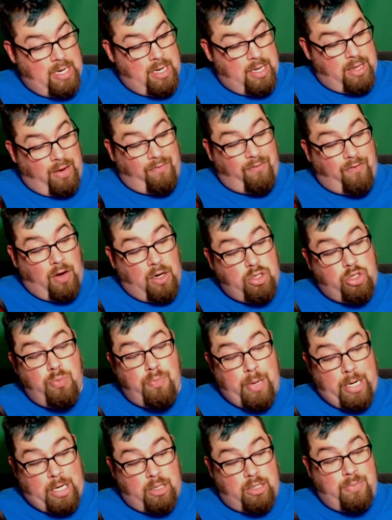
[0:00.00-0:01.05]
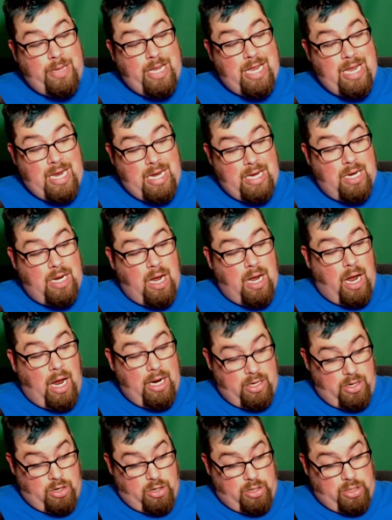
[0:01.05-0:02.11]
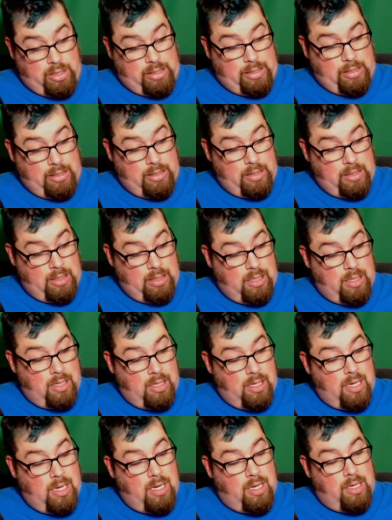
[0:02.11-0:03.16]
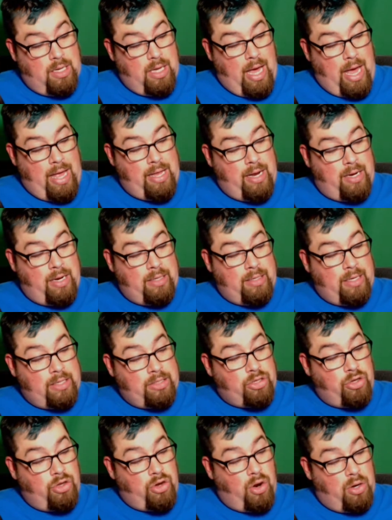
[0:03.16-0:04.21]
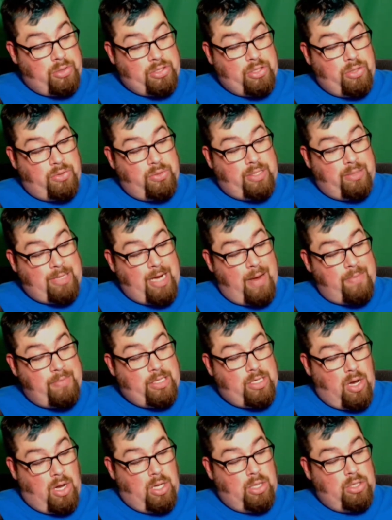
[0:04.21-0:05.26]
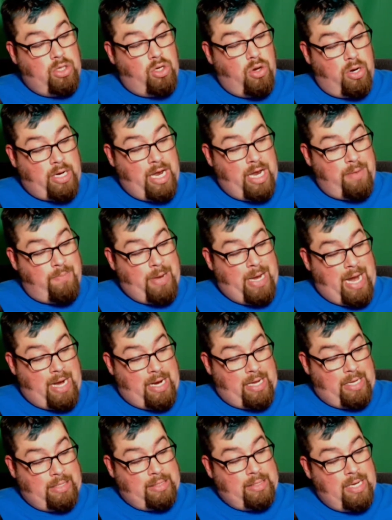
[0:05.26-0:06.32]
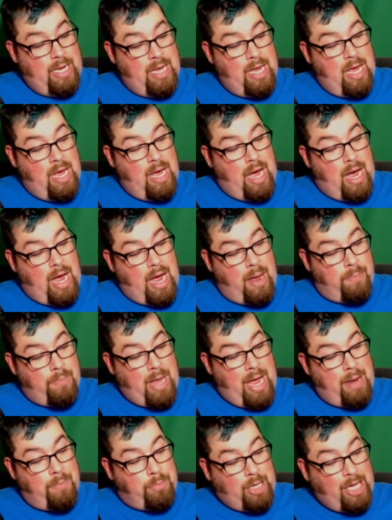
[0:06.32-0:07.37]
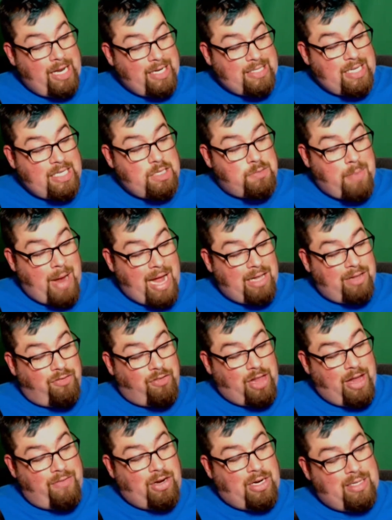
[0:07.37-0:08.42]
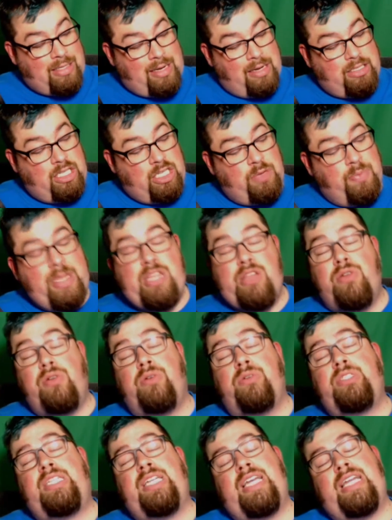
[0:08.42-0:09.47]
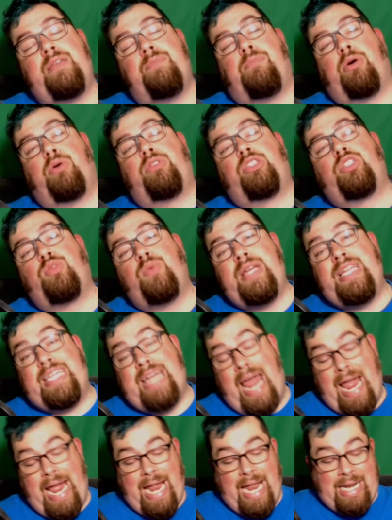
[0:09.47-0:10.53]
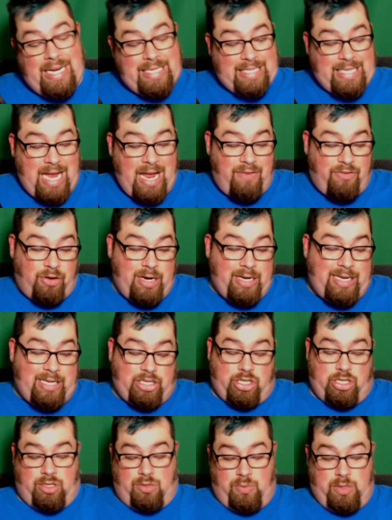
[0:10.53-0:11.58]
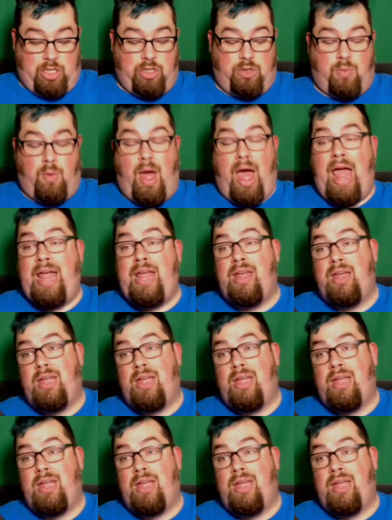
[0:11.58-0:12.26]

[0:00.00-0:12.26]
They're far too bitter to be eaten uncooked and uh, so they're also sometimes called cooking bananas. Um, and plantain's mild flavor allows it to be used in both sweet and savory dishes, which is why